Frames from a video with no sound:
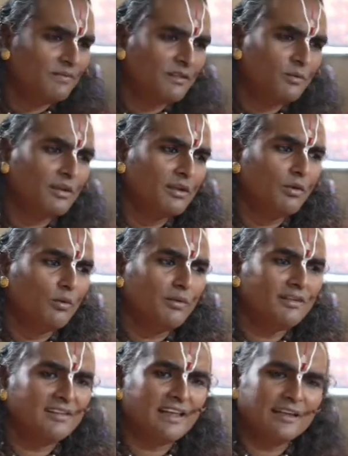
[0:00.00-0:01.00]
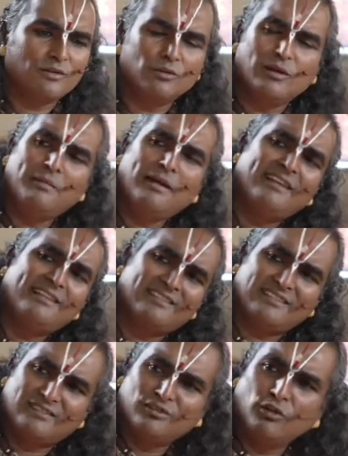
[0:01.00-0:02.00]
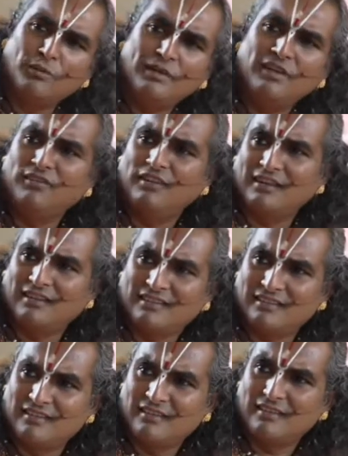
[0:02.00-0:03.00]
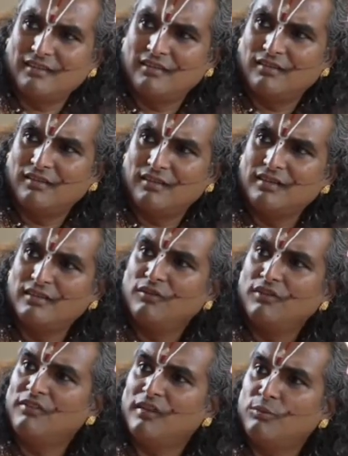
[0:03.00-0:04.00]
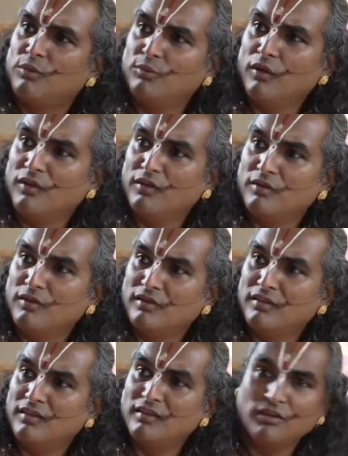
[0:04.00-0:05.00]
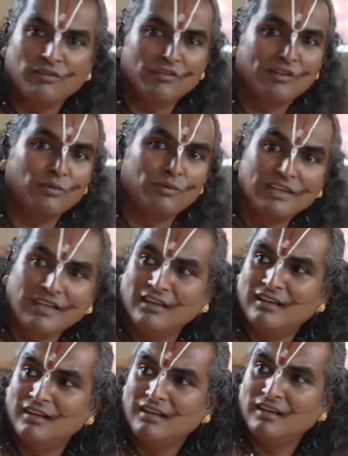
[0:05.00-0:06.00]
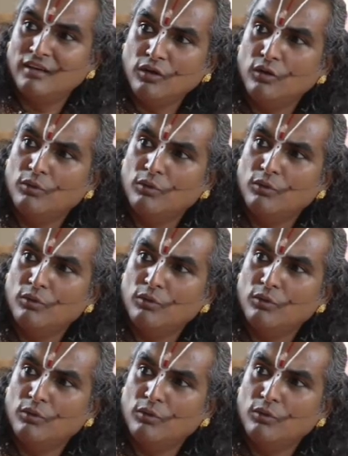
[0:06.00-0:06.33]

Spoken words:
we always like to amass so many things. It's not things that we want, it's not things that we need, no,